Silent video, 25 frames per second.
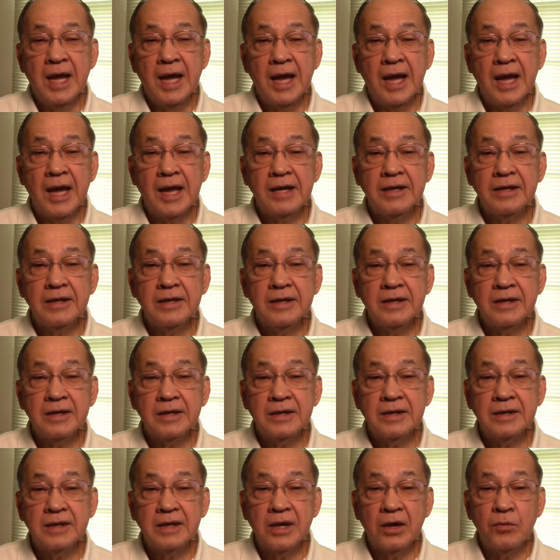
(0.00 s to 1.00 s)
And
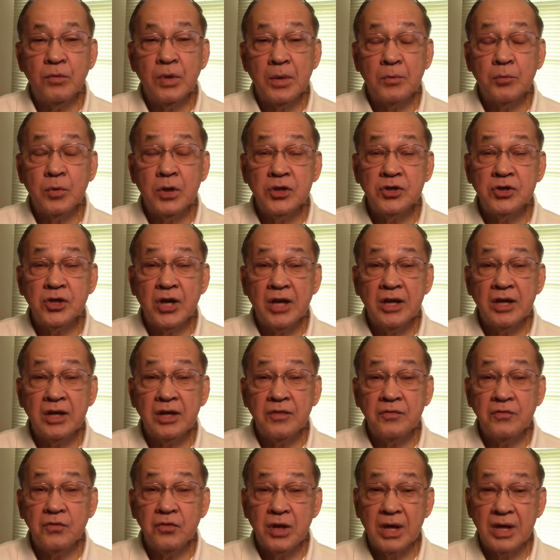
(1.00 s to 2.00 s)
I will appreciate
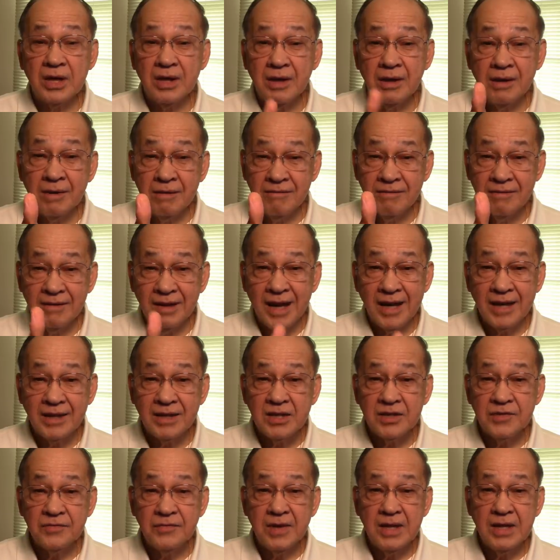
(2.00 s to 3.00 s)
it if you can like
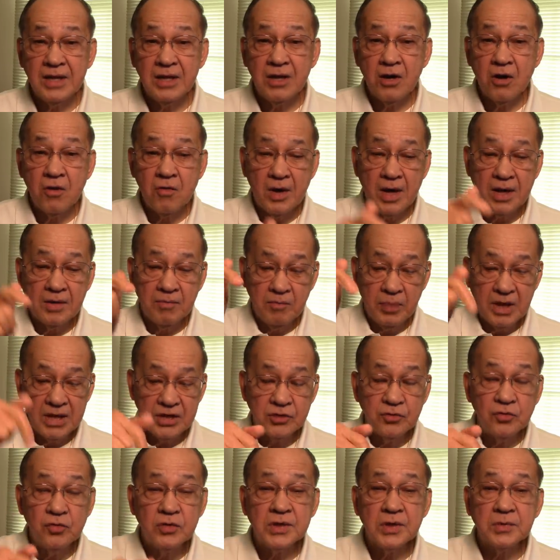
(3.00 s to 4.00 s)
this video, and
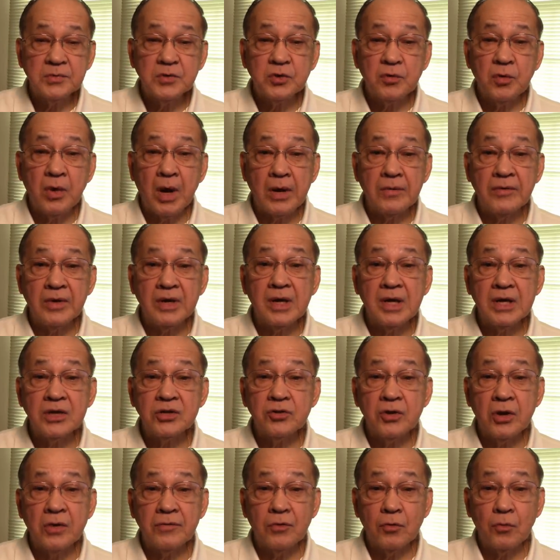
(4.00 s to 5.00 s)
please do subscribe
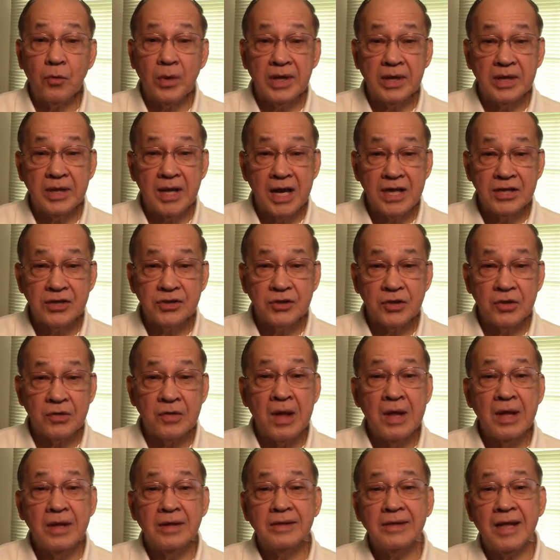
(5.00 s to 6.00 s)
unless you have already done so.